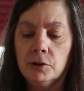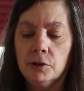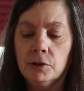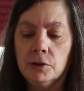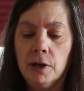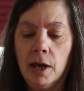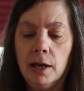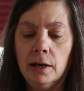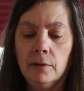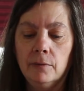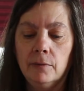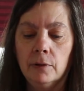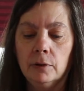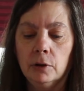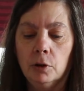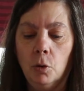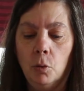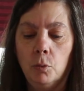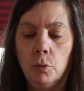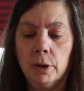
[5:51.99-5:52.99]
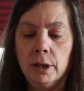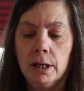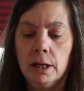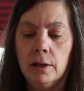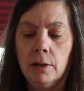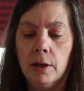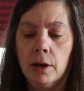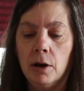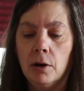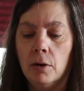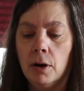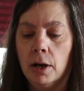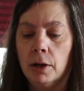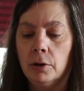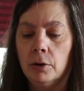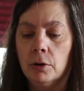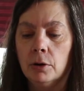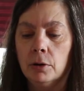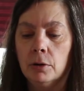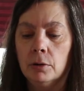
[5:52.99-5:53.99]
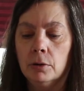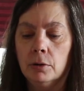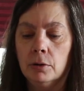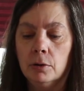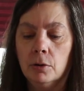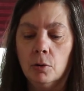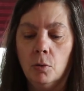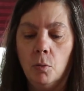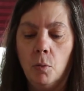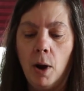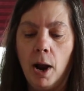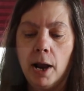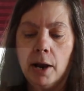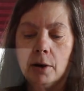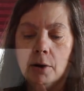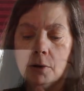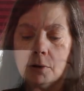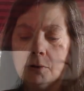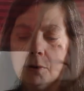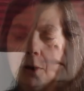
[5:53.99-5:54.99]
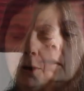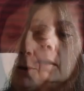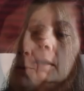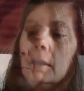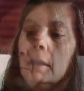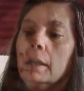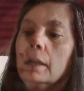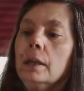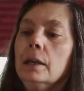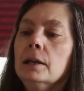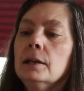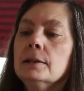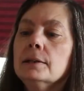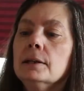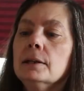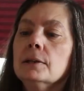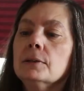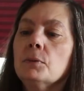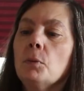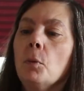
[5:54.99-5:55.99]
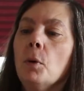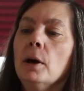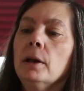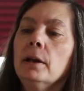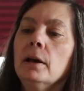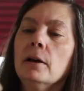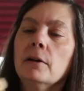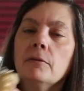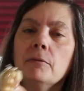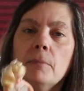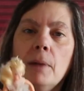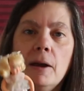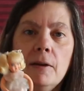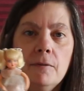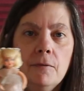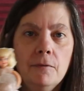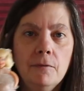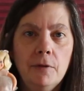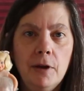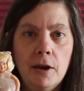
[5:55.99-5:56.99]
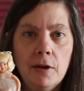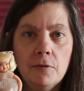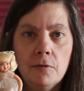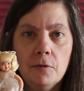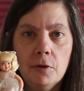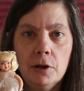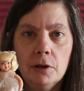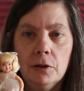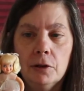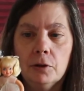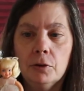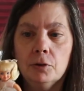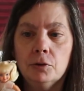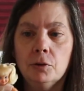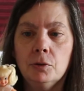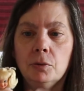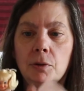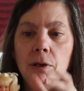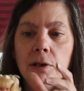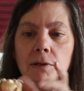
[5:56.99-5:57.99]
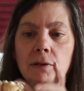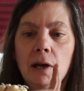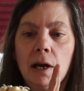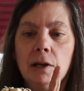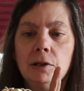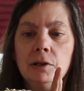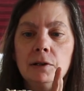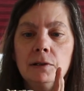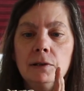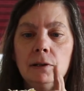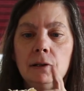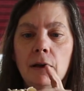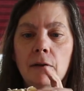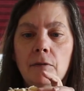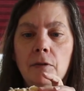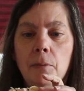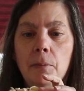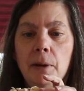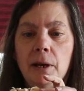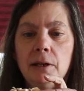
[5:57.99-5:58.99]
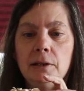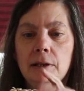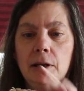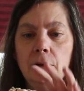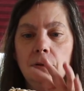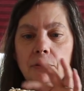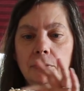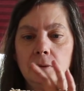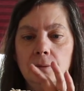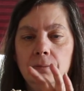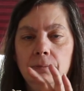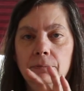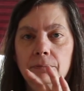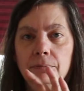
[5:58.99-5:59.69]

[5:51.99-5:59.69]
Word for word: She's kind of a little wiggy there on her wires. It is one of my favorite little Tuttis. I just love the pigtails.